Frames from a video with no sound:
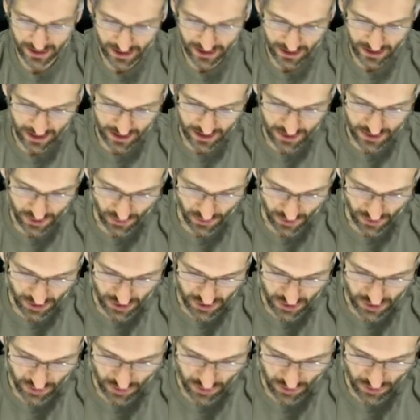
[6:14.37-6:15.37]
So
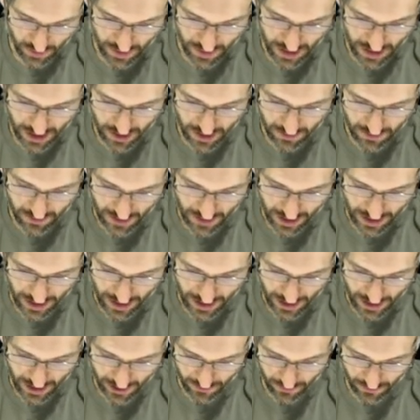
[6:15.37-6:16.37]
this will be
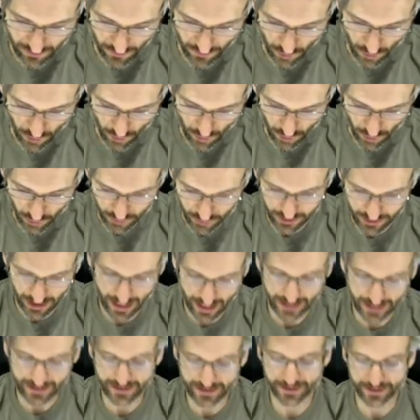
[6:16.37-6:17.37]
my focal
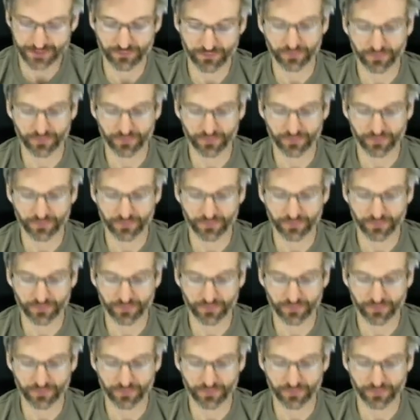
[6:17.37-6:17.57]
date.